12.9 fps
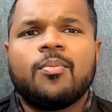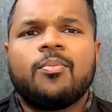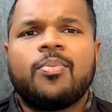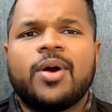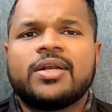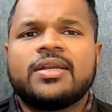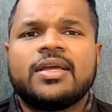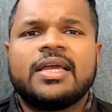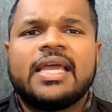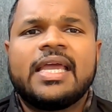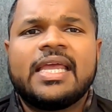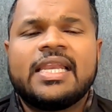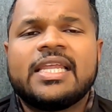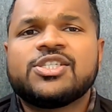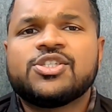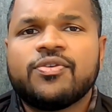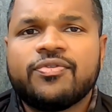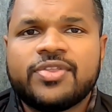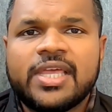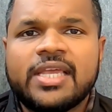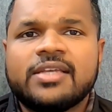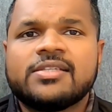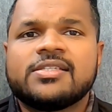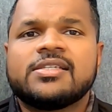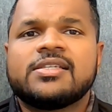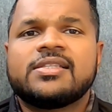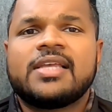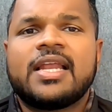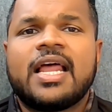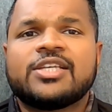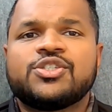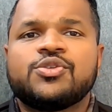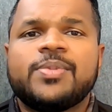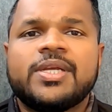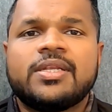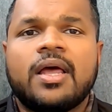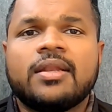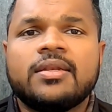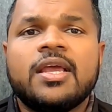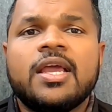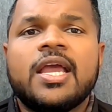but a list of things that has to be done